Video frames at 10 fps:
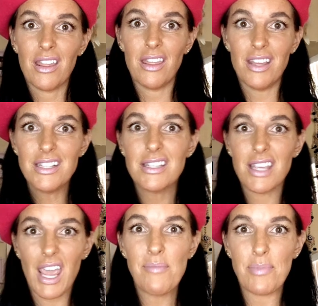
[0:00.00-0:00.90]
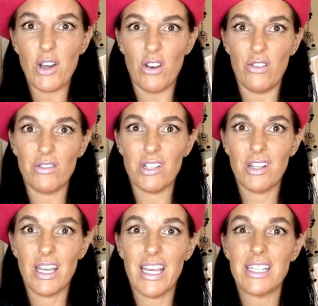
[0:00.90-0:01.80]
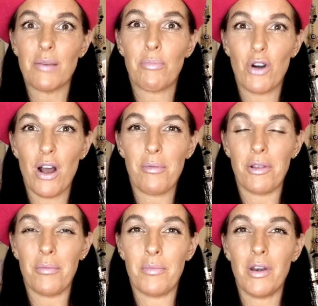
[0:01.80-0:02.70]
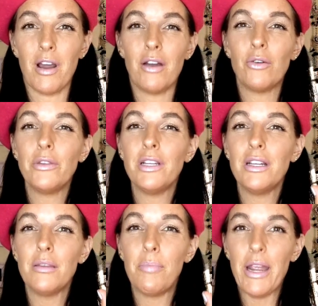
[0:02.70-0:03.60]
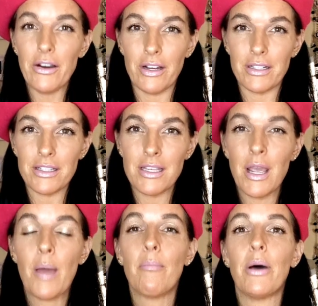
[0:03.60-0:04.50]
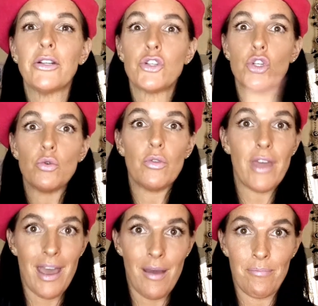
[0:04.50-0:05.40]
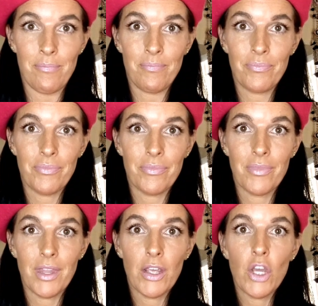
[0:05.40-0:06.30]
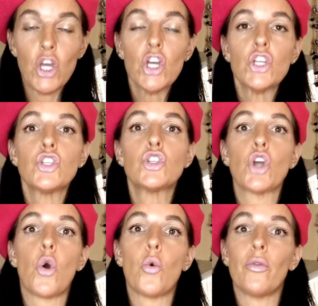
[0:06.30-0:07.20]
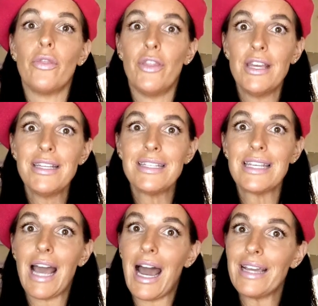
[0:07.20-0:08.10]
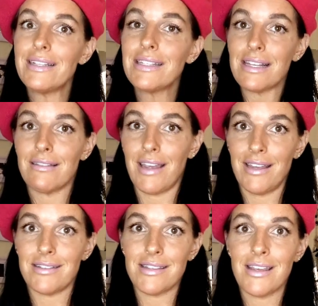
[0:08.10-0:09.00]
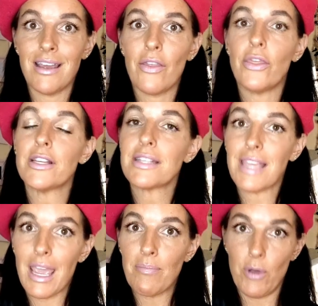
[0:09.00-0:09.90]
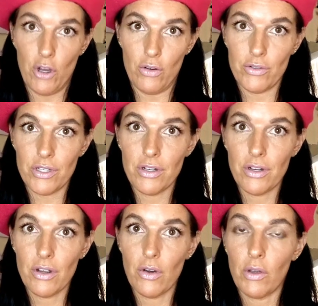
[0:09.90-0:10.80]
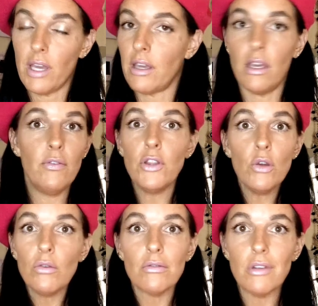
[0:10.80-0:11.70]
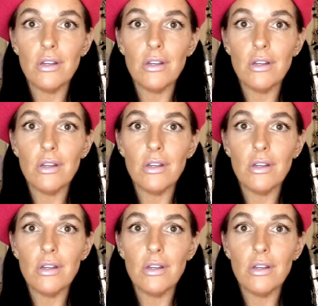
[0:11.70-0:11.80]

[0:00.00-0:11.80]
this scapegoat is a problem, not only to the parents, but to them. So this isolates the scapegoat, okay? Even though,